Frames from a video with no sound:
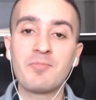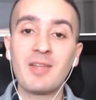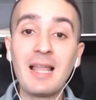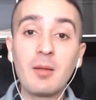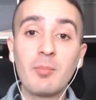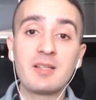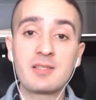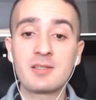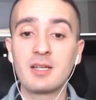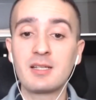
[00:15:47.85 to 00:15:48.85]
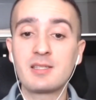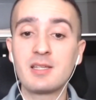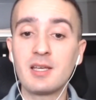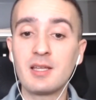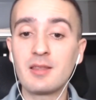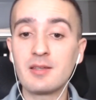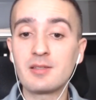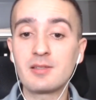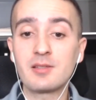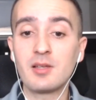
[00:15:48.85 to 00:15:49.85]
elements, let's say, this
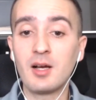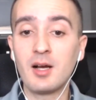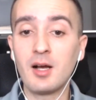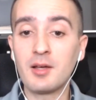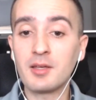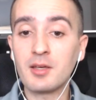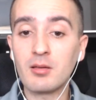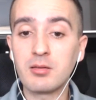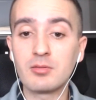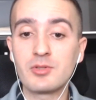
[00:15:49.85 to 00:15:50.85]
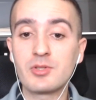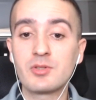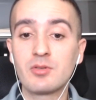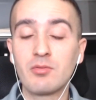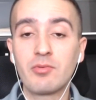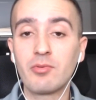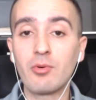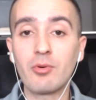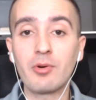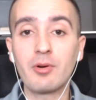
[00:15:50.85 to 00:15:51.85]
includes
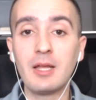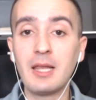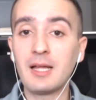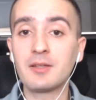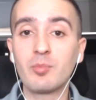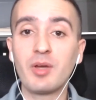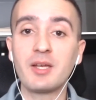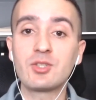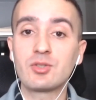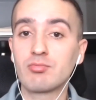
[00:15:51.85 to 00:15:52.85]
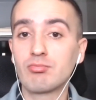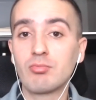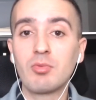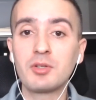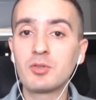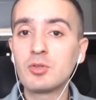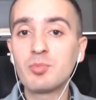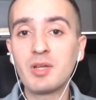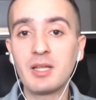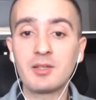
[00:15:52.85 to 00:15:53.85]
for a landing page? It could
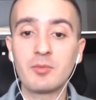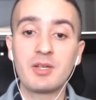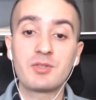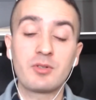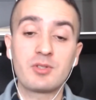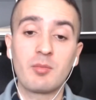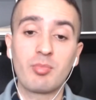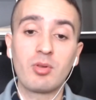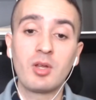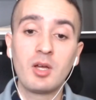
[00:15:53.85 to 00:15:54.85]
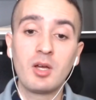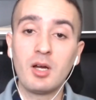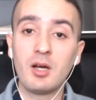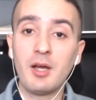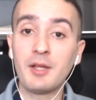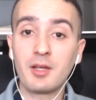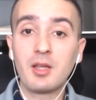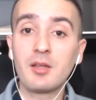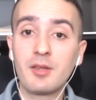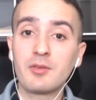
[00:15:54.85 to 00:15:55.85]
be a landing page, for example, and the
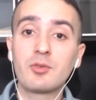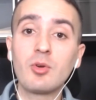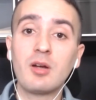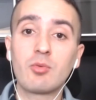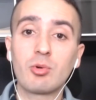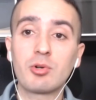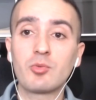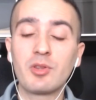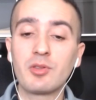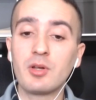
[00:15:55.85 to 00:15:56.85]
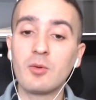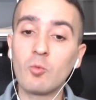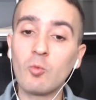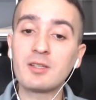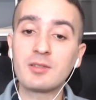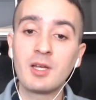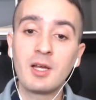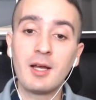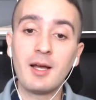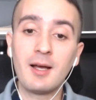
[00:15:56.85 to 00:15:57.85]
client that you have worked with. What
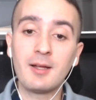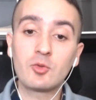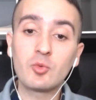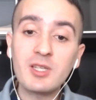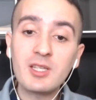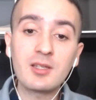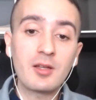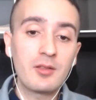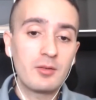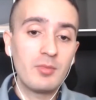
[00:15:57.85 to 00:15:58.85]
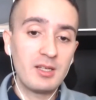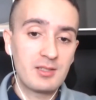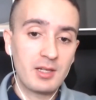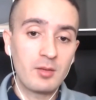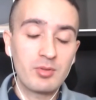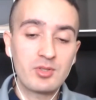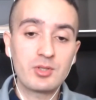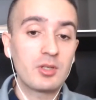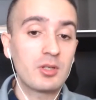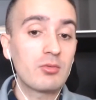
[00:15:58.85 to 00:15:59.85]
tweaking their messaging and
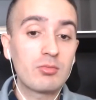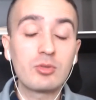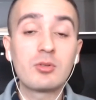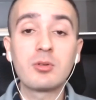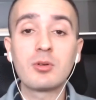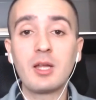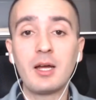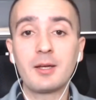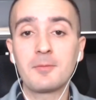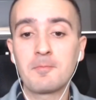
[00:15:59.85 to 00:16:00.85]
positioning could look like?